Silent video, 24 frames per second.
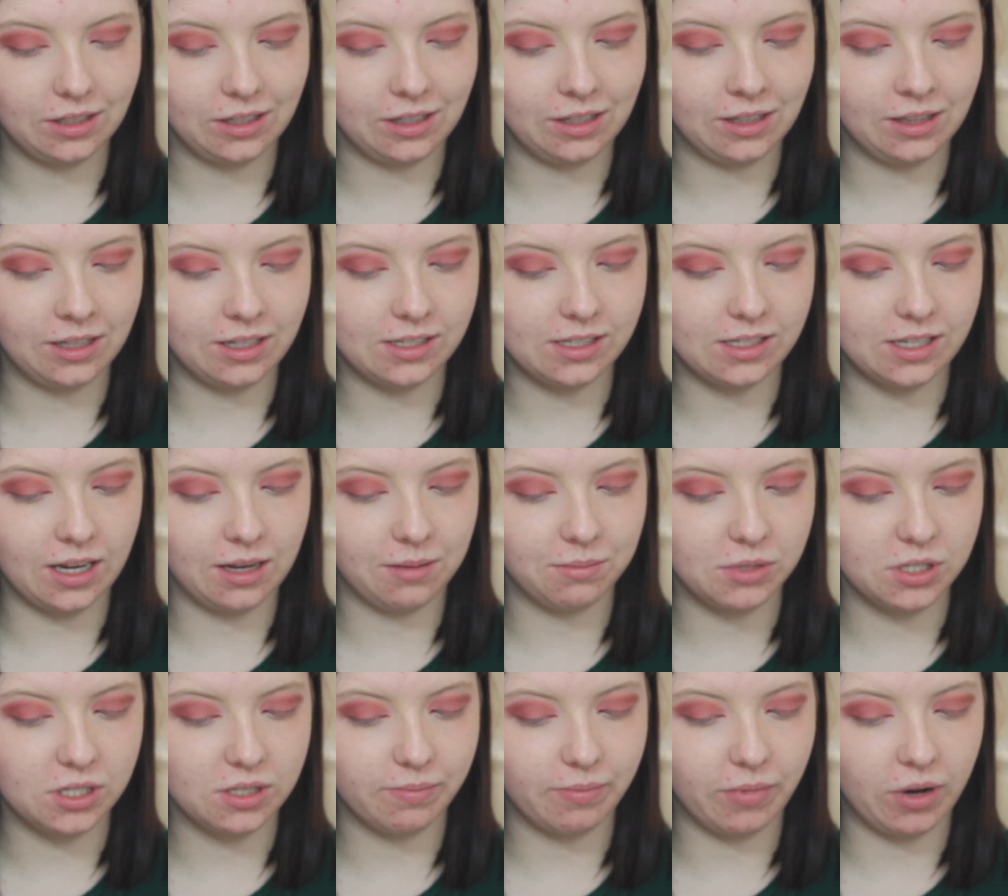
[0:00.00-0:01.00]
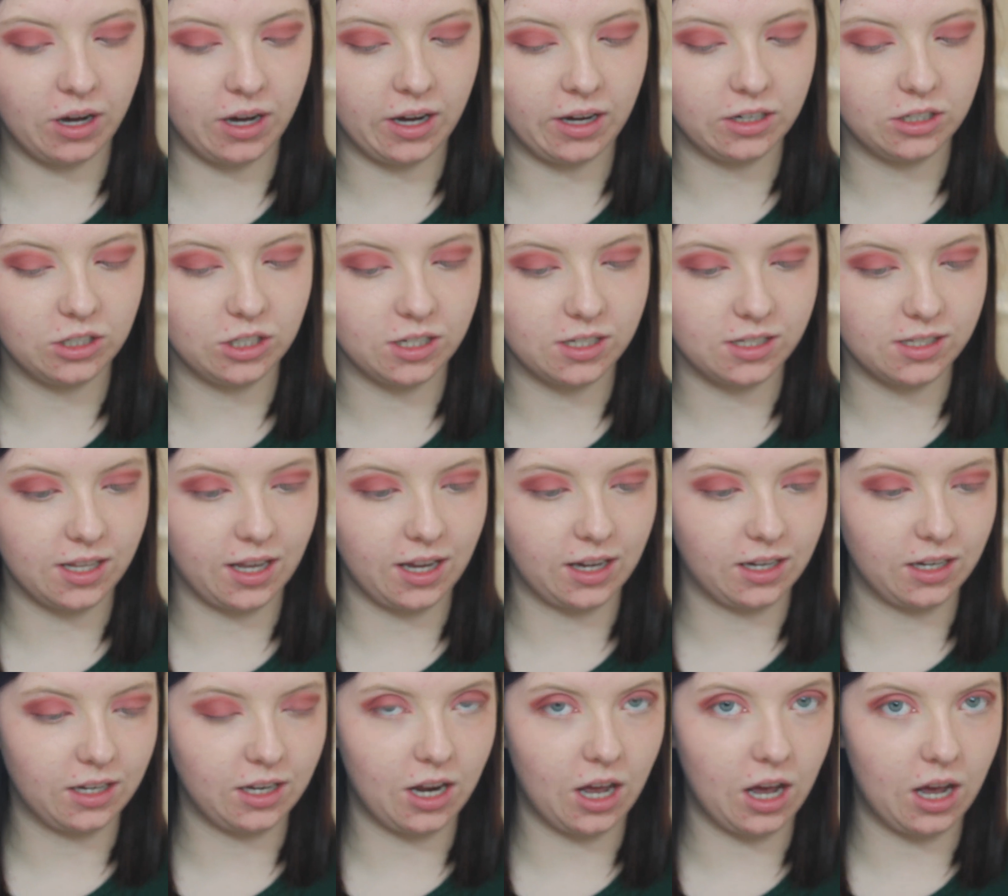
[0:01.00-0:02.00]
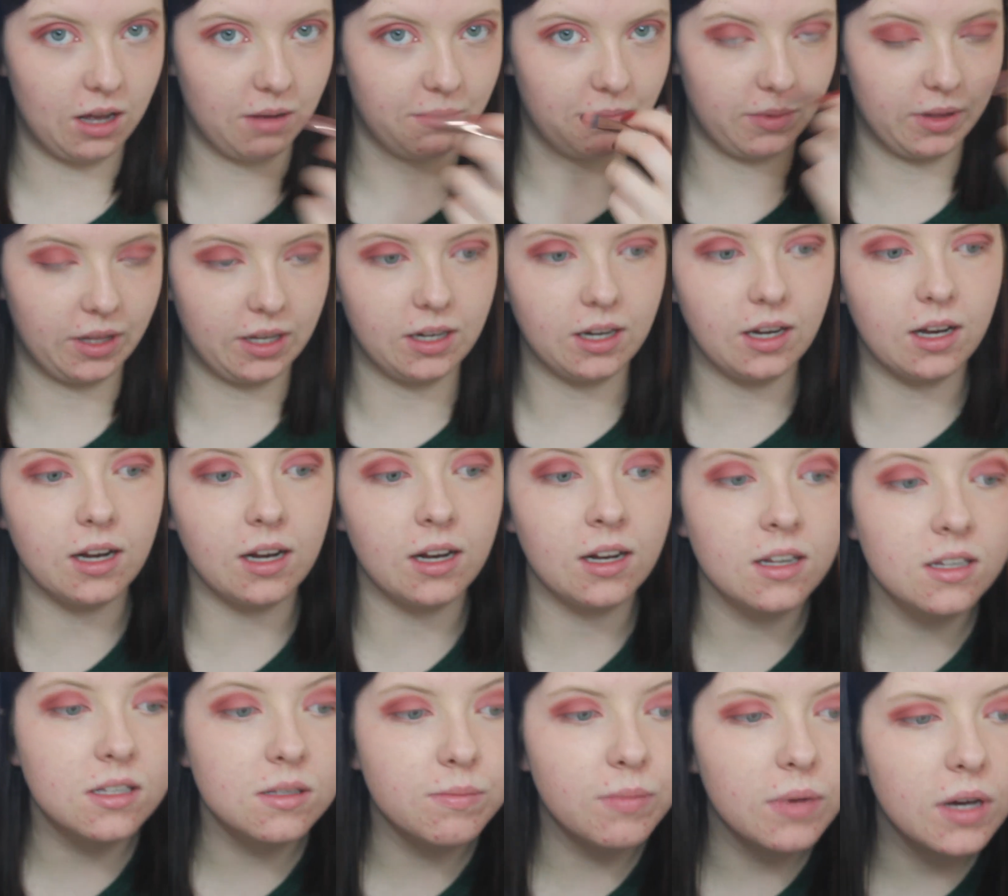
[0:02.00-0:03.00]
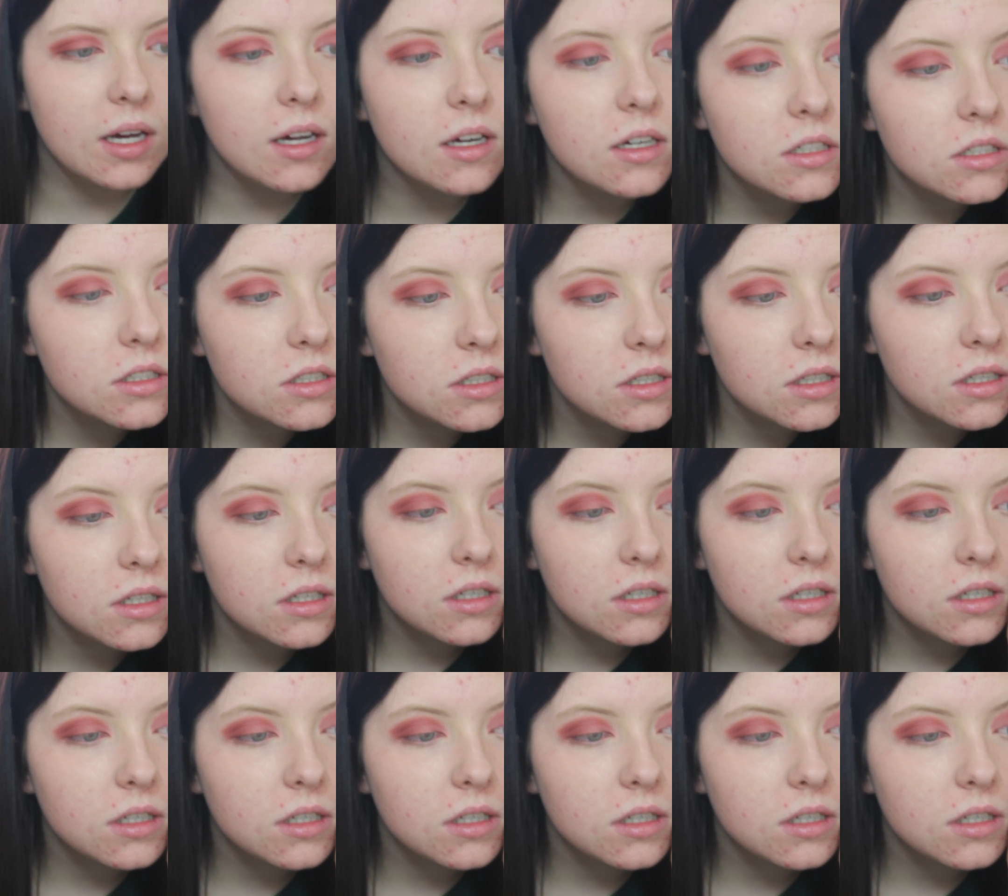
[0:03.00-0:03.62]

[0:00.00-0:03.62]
in the same spot, just like not blended in as much.